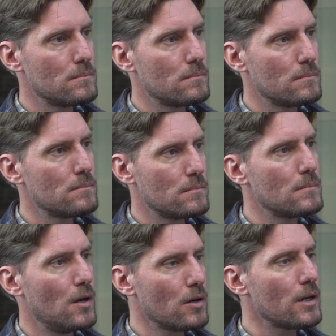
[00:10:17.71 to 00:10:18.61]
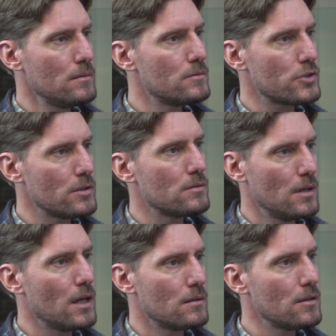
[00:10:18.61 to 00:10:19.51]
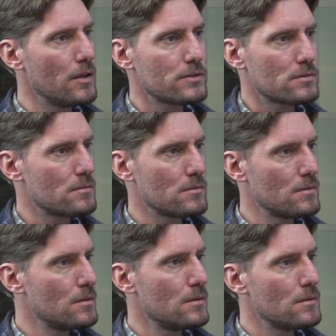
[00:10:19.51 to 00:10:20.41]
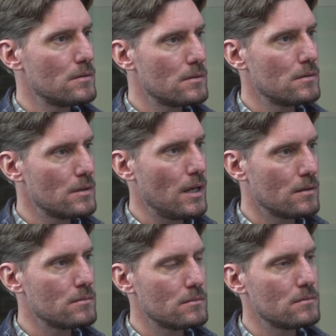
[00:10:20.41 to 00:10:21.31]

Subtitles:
furnace filters in those types of units. Yeah.